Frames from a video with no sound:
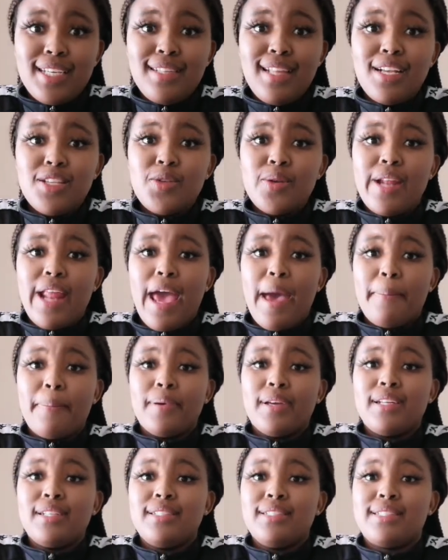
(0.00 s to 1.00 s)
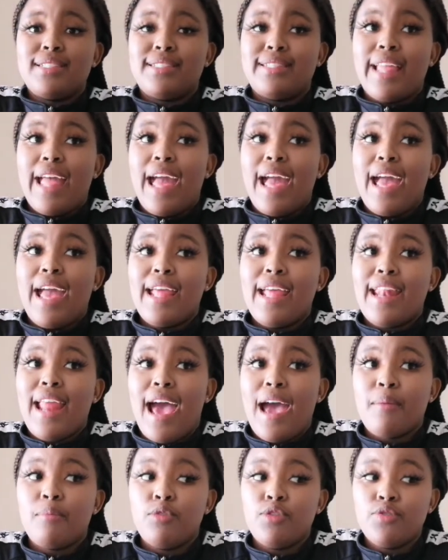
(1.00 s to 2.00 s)
that's what happened. Then
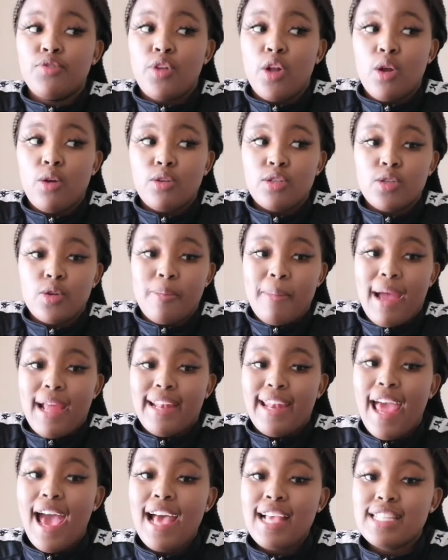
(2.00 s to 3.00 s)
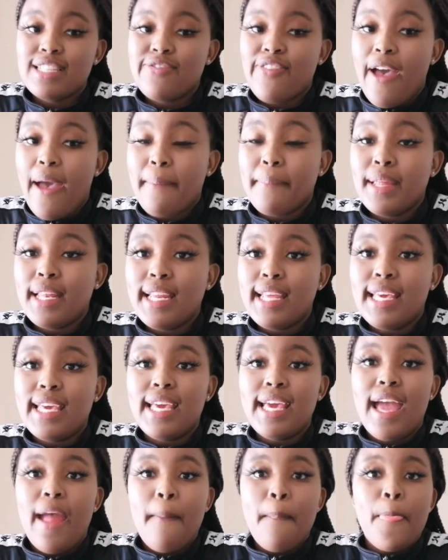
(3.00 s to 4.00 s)
I moved closer with my dad's
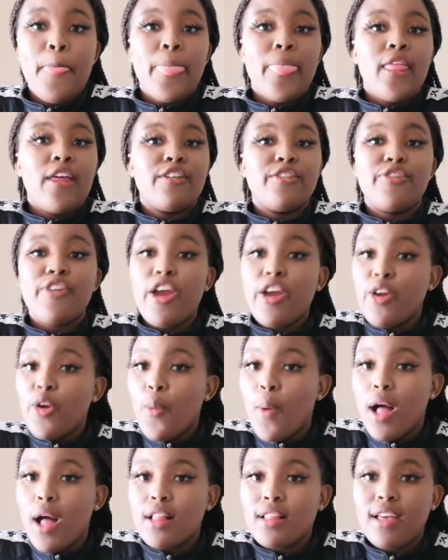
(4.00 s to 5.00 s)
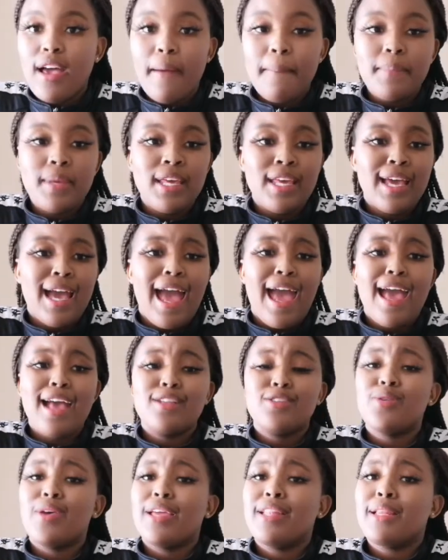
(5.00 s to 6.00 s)
family very welcoming. I
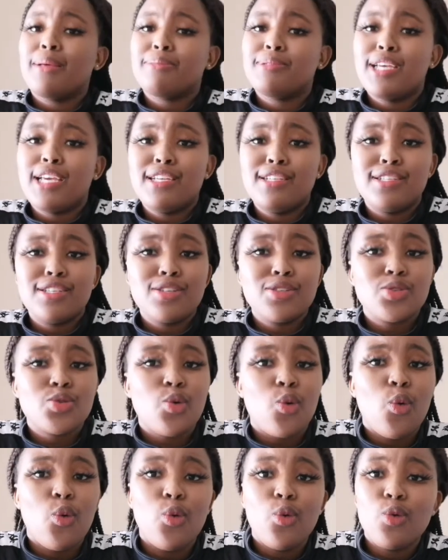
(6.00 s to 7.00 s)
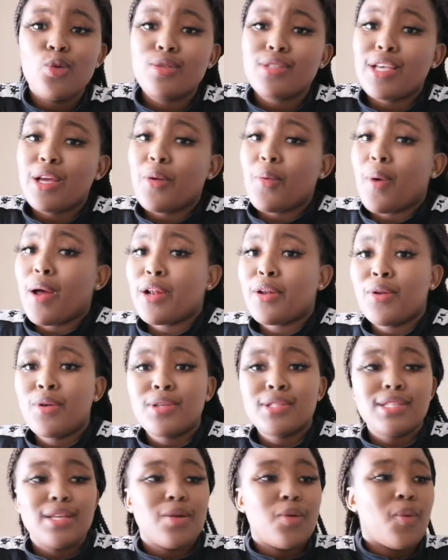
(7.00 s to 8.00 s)
had to end up changing schools and
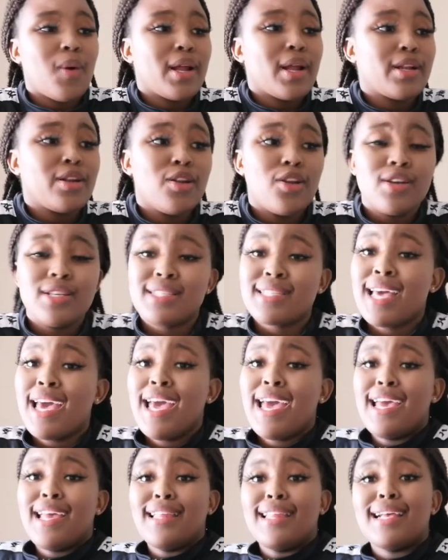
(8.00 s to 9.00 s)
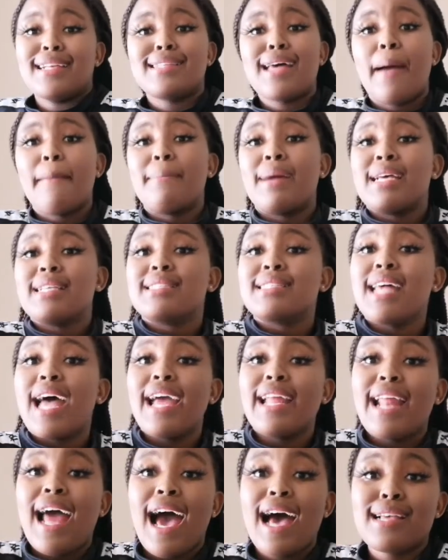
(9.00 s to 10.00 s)
whatnots and whatnots. That's how my
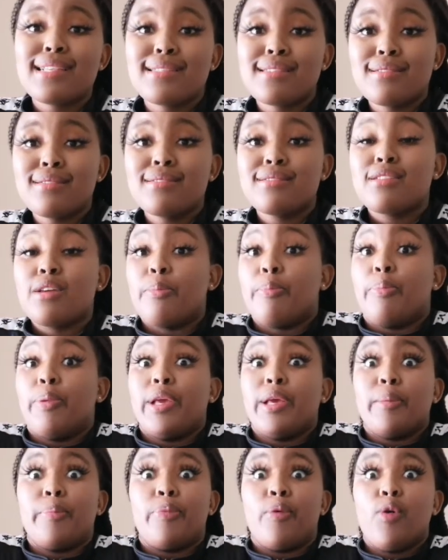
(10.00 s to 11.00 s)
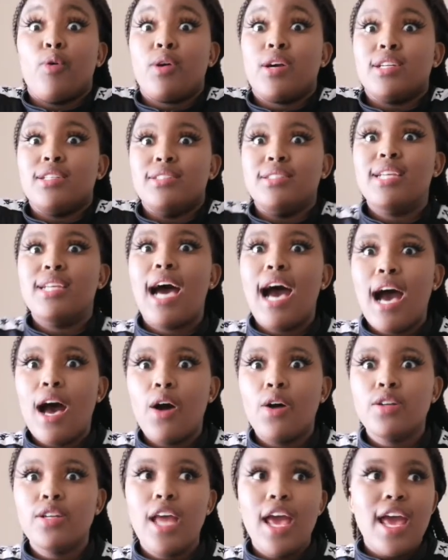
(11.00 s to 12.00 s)
side hustles are being broken
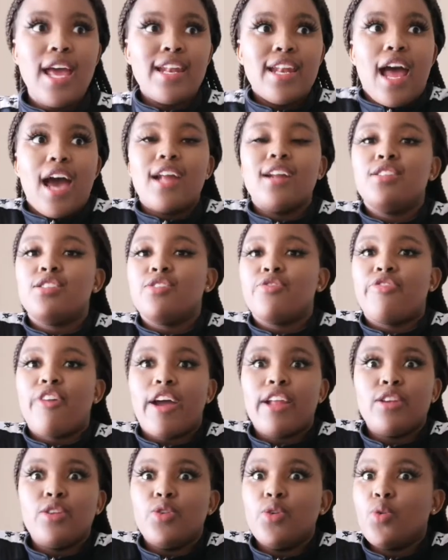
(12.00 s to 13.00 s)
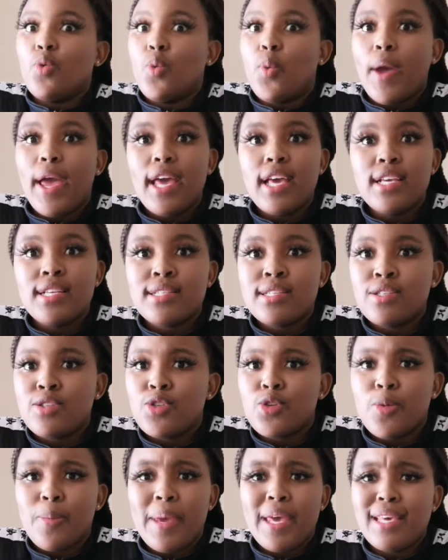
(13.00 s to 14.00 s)
down. Now I need to find new ways
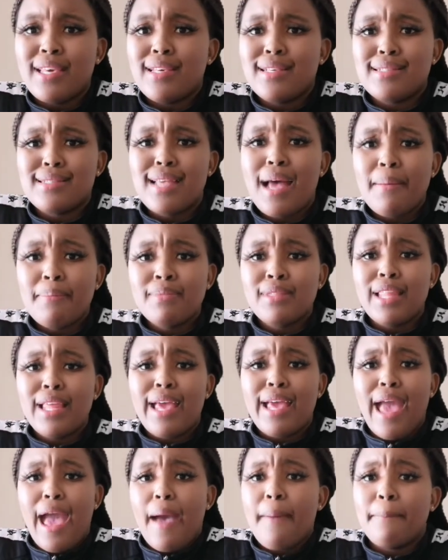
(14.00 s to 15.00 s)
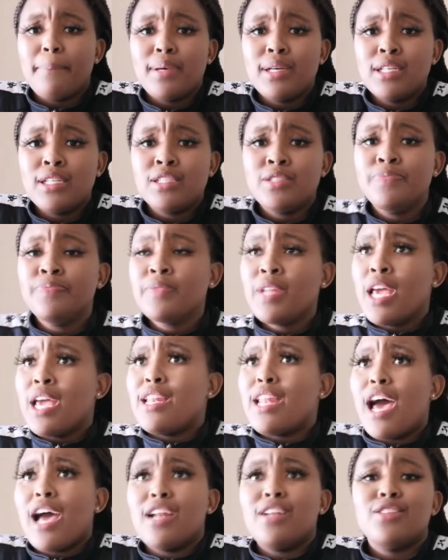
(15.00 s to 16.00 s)
into making something happen.
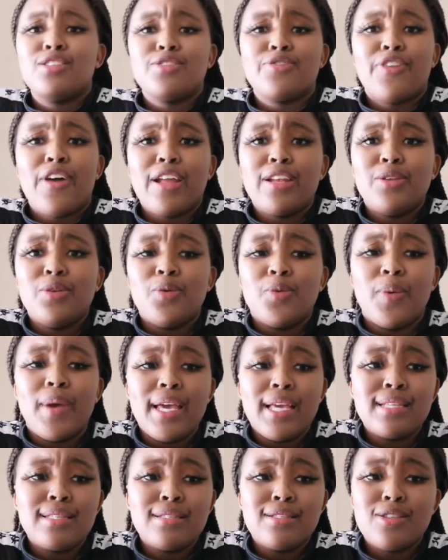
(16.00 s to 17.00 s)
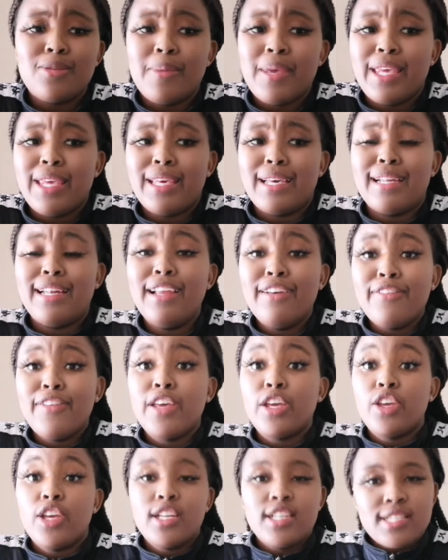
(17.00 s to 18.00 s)
Now I need to find new ways into making a
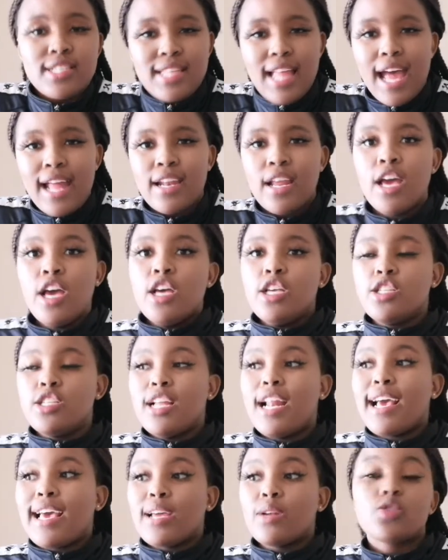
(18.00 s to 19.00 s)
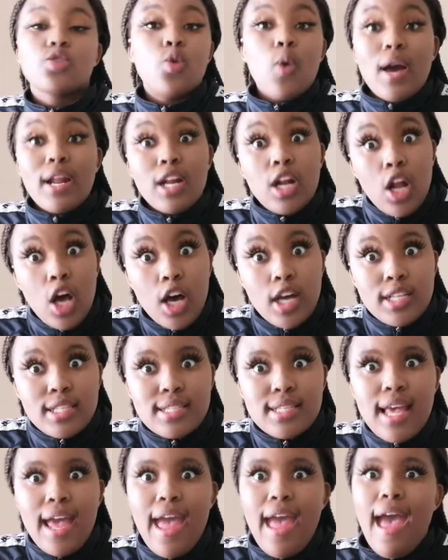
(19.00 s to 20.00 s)
living. You understand? So like it was quite a
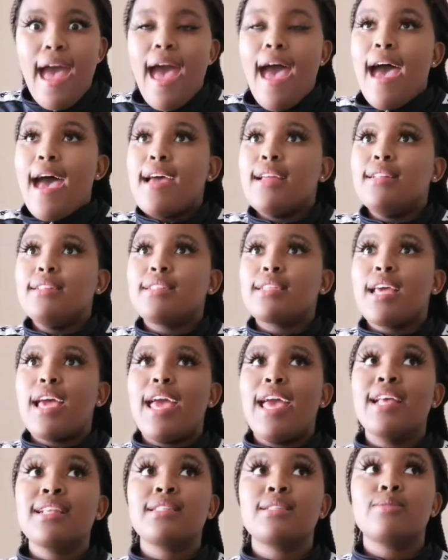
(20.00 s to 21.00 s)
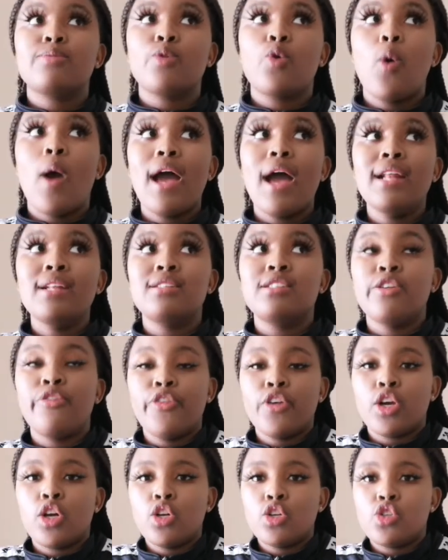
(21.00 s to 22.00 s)
lot. And it's quite
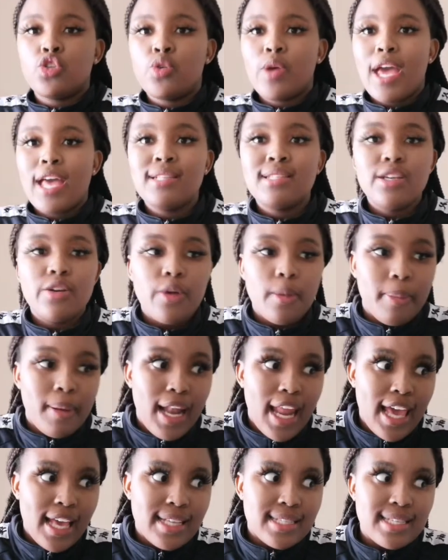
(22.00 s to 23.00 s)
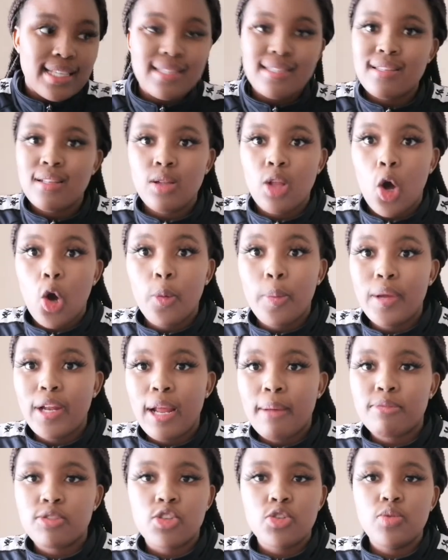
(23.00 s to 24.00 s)
difficult to enter a place and still
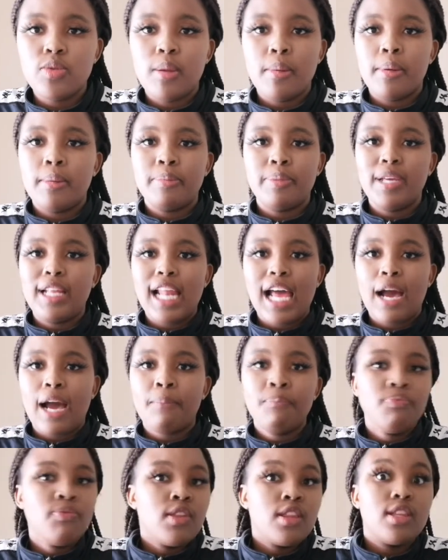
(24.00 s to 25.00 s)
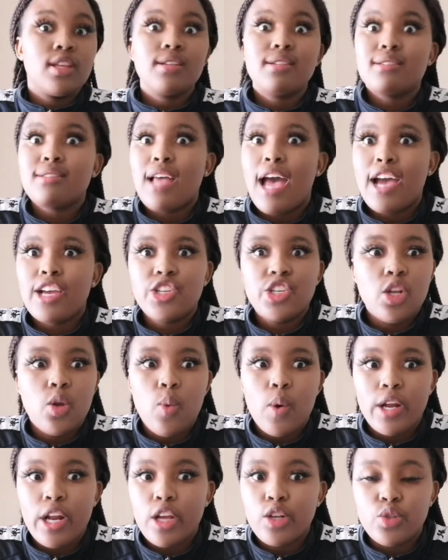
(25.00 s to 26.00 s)
open up to them and be like, this is actually
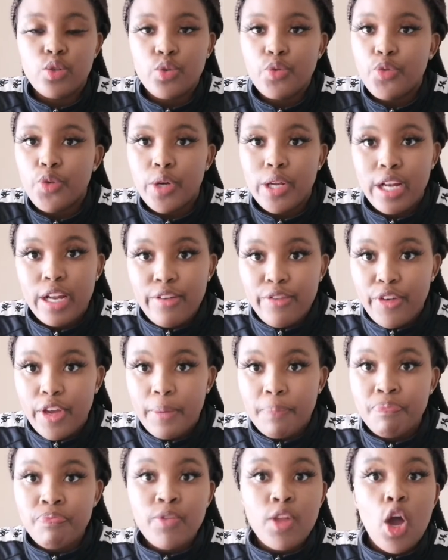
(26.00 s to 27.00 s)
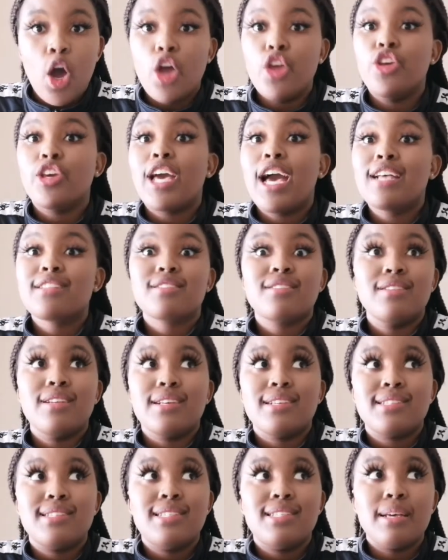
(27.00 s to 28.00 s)
what I do for a living. Are you guys going
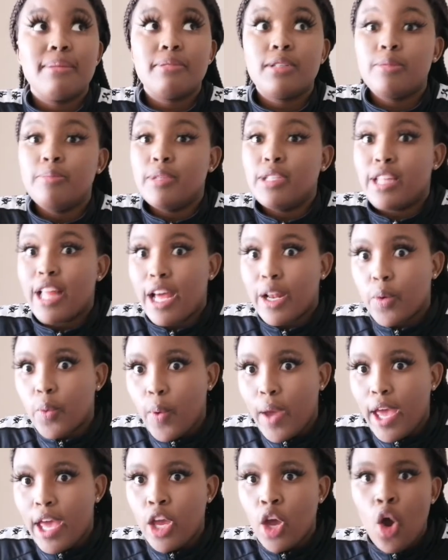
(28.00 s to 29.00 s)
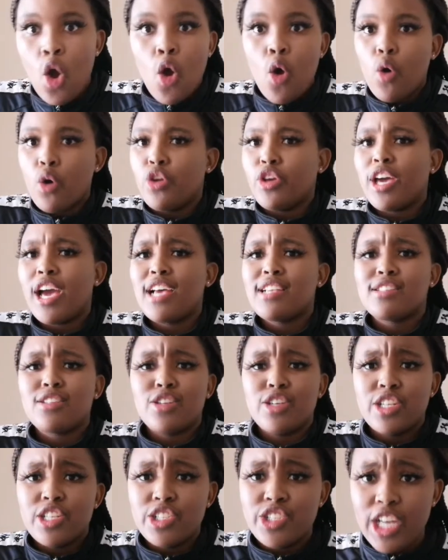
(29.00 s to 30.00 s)
to accept me that way or you guys
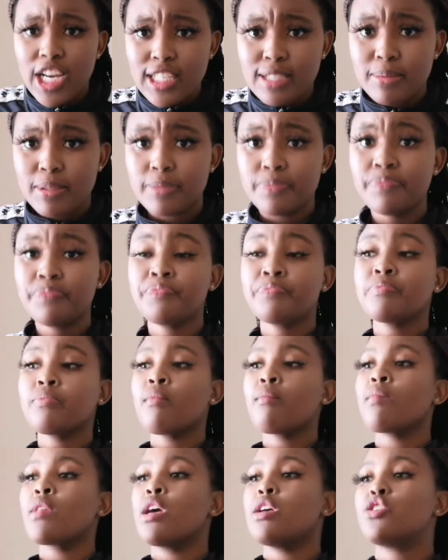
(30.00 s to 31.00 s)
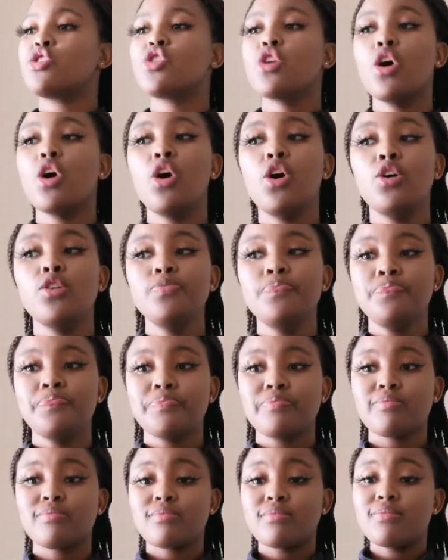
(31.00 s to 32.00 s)
are going to judge me? So
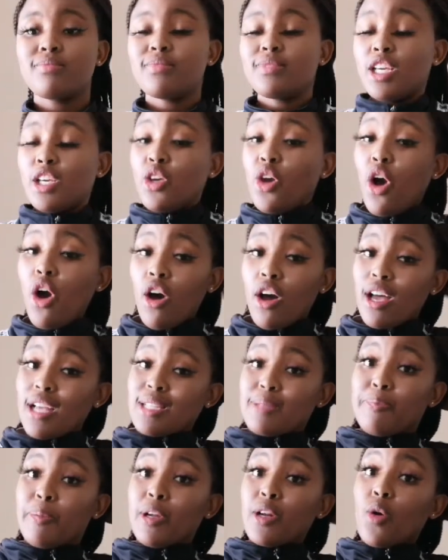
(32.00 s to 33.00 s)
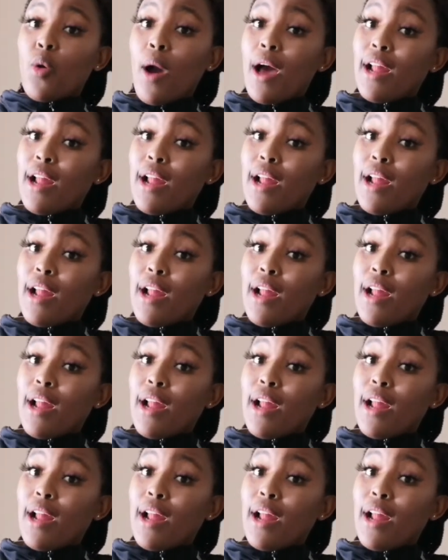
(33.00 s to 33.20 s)
yo it's been